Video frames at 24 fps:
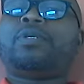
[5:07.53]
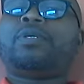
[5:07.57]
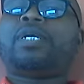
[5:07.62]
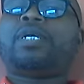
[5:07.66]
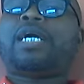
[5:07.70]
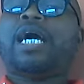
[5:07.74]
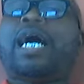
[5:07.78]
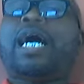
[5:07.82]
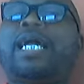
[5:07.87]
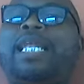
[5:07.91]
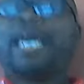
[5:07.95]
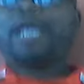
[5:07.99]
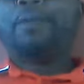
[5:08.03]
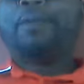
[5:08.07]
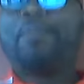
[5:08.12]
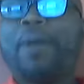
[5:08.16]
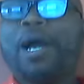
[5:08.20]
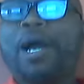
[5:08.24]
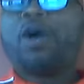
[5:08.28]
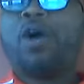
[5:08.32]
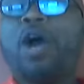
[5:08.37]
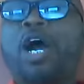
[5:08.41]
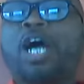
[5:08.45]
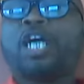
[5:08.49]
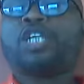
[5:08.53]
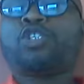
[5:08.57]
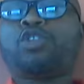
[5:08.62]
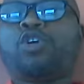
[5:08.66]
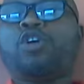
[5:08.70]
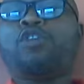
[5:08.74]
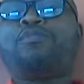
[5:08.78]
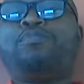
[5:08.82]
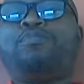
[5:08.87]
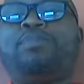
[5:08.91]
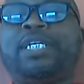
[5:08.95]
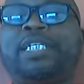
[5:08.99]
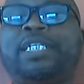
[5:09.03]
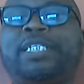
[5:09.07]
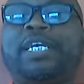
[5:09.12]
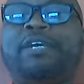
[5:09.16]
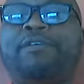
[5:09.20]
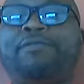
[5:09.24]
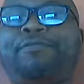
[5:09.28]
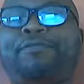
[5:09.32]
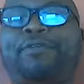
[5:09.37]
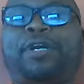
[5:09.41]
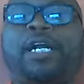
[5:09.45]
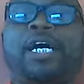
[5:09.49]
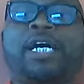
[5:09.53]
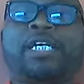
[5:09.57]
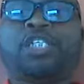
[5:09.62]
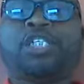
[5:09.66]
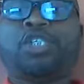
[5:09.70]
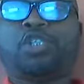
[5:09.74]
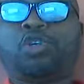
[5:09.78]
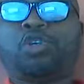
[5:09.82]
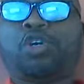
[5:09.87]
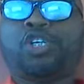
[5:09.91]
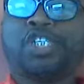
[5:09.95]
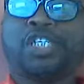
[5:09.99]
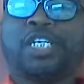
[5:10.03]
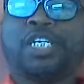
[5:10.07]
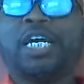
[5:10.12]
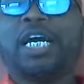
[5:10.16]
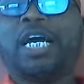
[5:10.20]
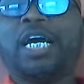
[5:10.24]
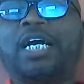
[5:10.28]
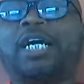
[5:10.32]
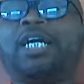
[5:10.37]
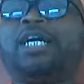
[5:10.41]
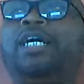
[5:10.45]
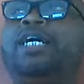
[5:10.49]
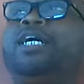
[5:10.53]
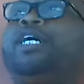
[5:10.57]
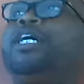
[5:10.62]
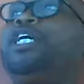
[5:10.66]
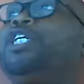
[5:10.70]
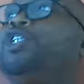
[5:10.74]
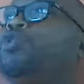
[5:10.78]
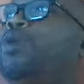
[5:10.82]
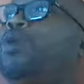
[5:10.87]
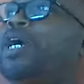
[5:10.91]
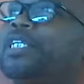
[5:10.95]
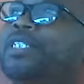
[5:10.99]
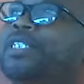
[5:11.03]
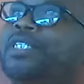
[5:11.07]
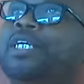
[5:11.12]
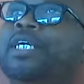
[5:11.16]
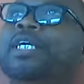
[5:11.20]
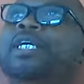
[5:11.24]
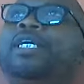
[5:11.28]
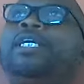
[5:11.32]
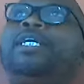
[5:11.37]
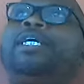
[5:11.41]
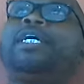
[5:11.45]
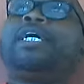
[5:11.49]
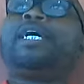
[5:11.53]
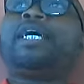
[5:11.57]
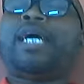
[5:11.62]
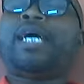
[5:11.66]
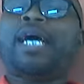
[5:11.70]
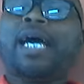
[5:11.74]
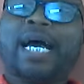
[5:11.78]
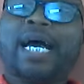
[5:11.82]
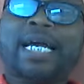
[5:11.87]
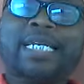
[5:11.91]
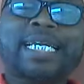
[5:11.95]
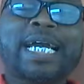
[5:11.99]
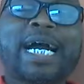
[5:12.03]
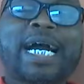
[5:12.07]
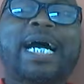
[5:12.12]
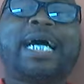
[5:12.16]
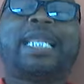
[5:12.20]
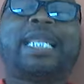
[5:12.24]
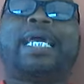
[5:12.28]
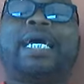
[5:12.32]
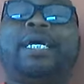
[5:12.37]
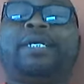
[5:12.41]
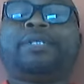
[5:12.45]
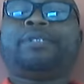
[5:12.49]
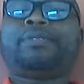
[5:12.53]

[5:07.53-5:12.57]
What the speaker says: Allied powers of Britain, France, Russia, USA, and their ally.